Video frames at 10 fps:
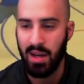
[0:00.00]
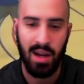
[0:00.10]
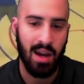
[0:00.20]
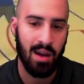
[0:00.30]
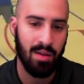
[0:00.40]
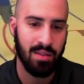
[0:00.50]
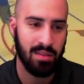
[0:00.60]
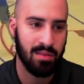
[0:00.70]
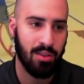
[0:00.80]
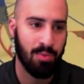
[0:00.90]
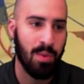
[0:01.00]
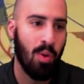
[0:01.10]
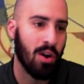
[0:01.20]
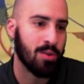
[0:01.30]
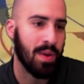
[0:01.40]

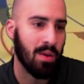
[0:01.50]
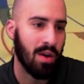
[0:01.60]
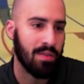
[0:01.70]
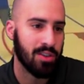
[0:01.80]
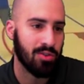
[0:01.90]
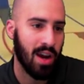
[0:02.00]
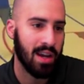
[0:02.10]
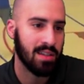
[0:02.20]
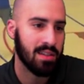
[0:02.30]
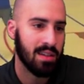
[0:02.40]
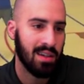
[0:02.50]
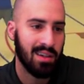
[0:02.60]
3-pointers being one of his strengths,